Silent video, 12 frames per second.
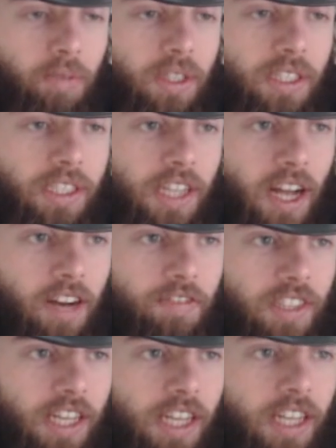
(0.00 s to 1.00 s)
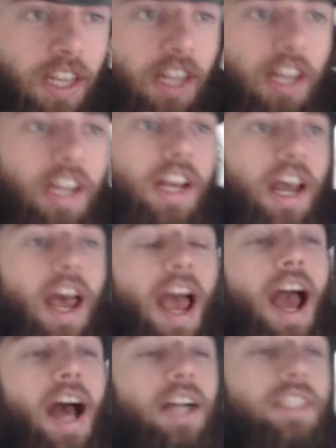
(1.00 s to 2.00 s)
his kind of thing.
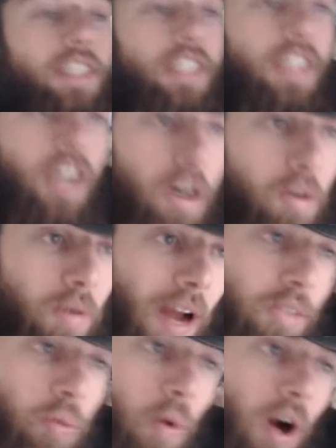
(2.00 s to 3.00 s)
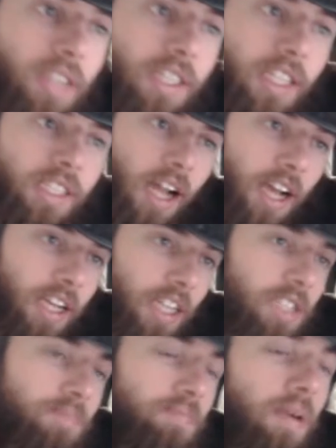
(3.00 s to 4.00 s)
And a red one that's like
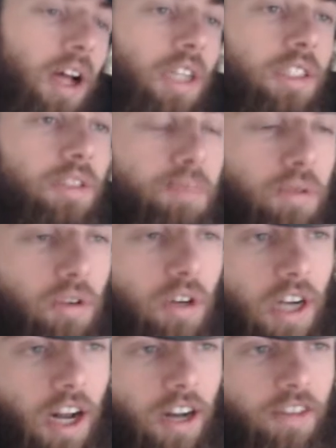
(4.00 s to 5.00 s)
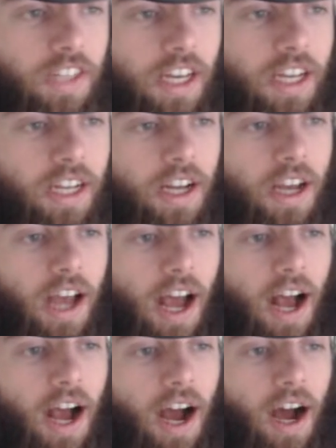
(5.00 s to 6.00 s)
in blood, pure kind of thing.
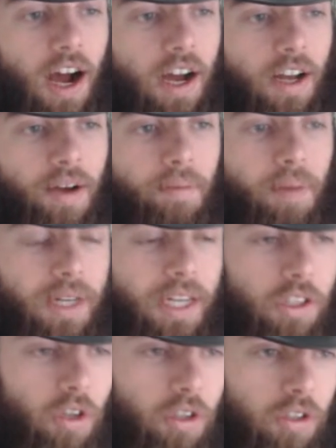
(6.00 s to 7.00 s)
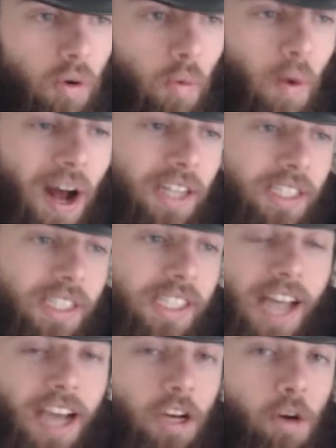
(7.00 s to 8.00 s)
Uh, but he is also, while the
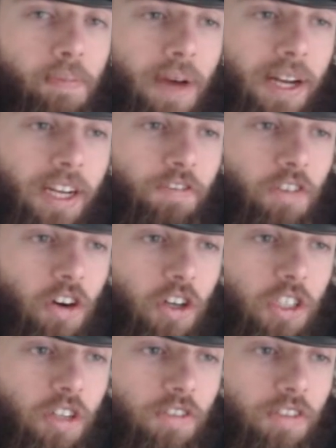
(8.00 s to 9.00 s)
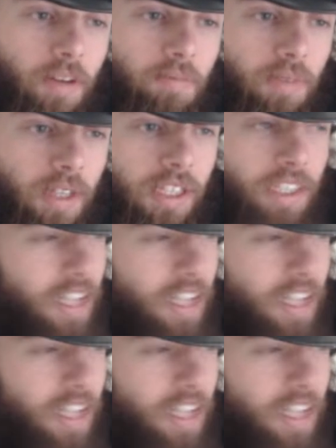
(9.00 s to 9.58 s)
psychopathic version of him is